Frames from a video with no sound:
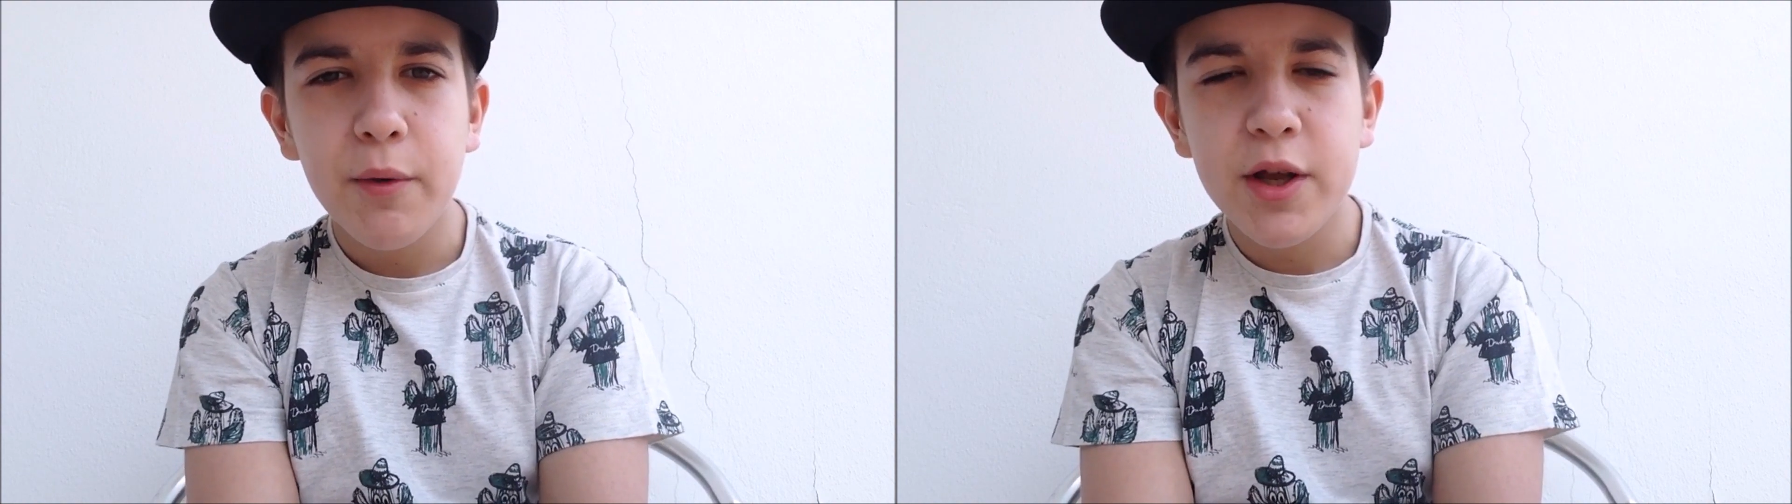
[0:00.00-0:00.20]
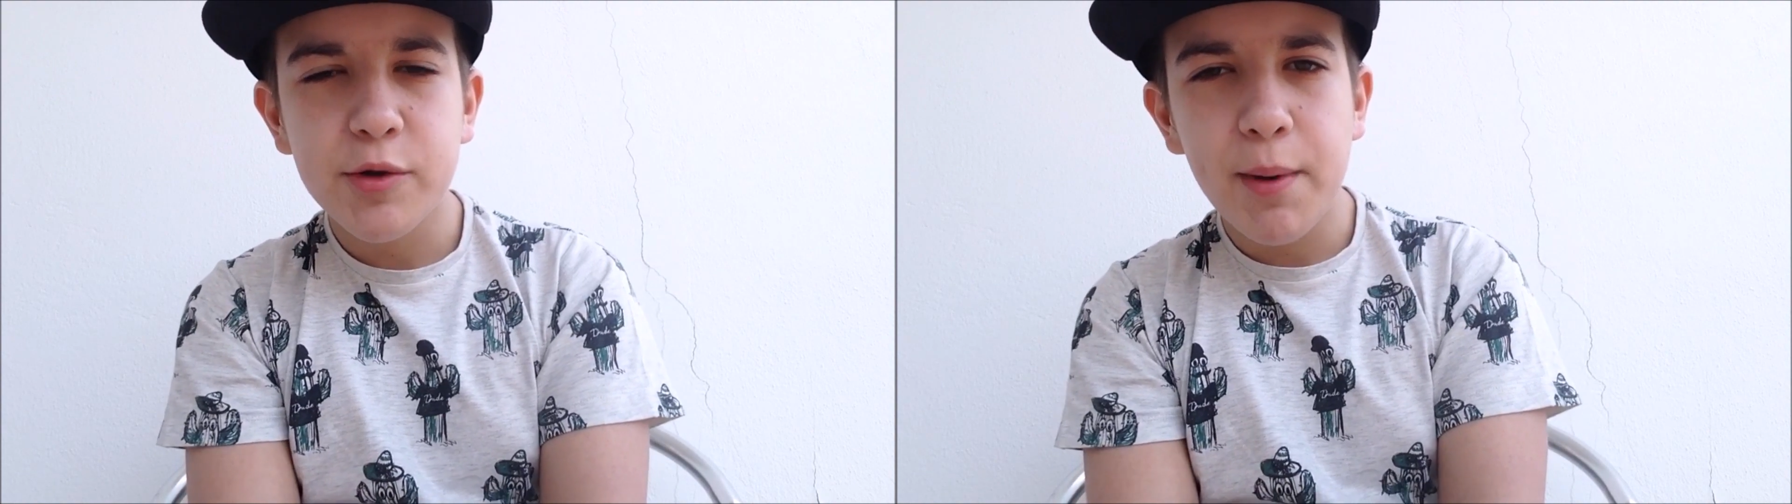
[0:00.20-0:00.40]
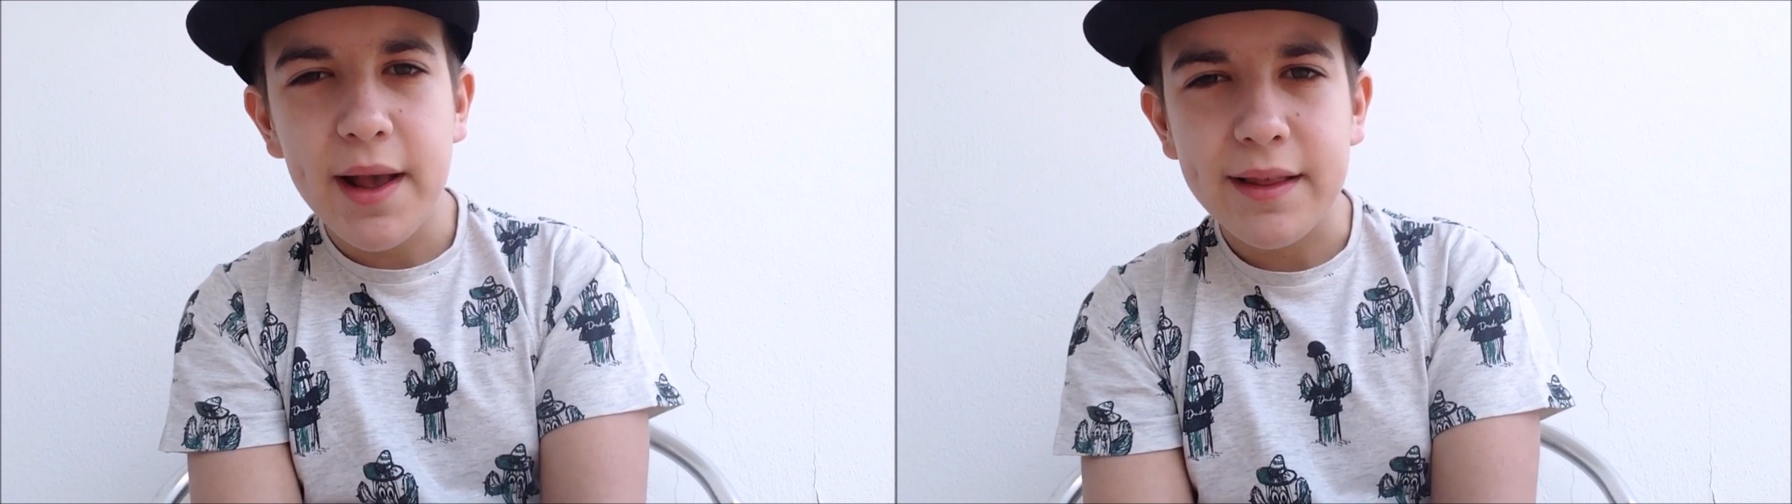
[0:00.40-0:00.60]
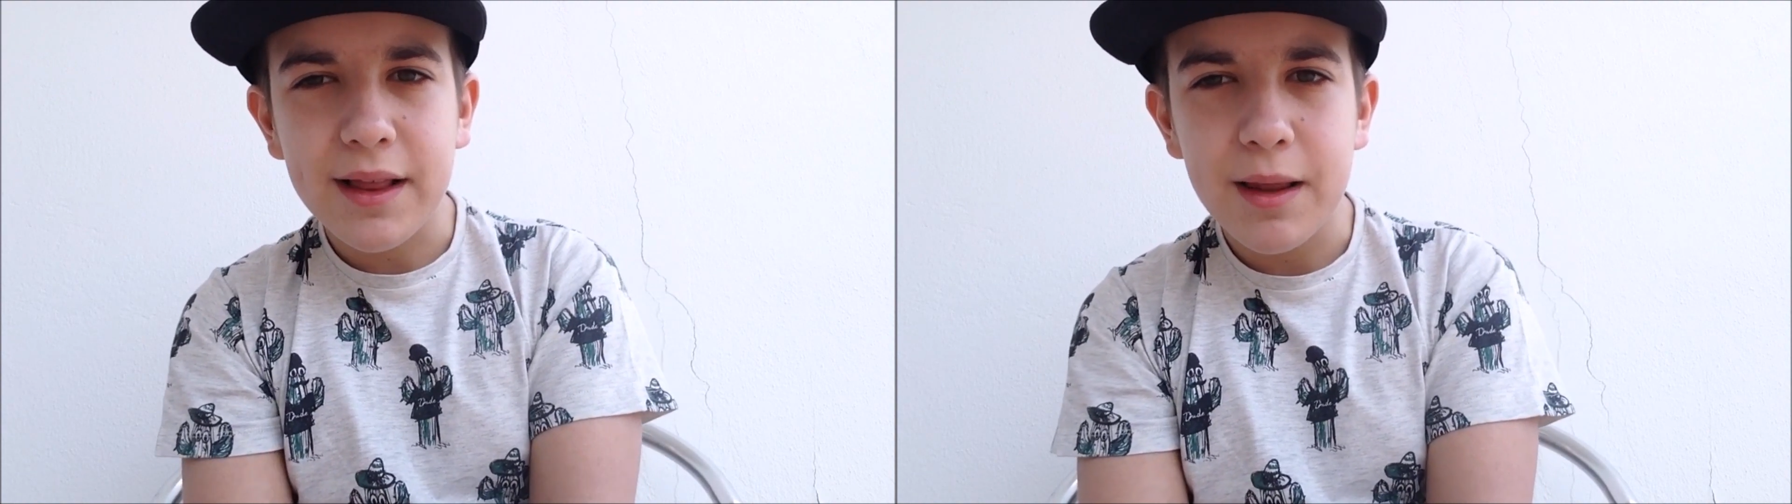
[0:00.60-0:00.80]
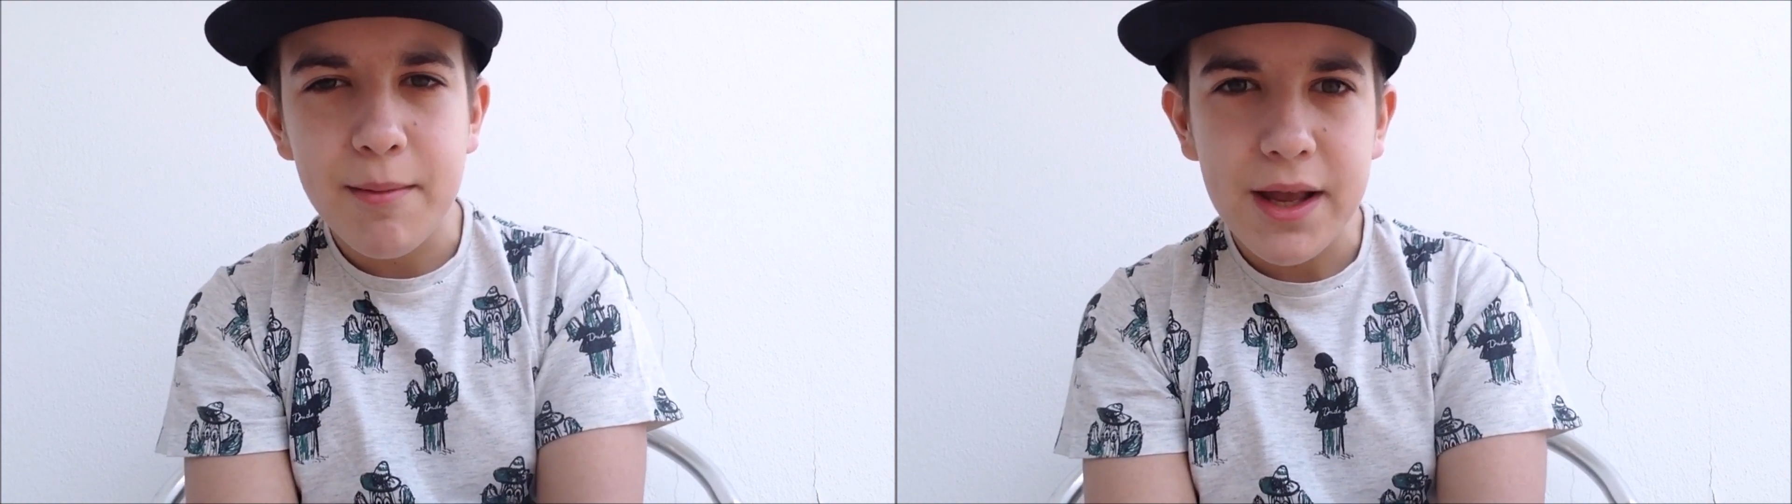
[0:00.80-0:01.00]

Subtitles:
which basically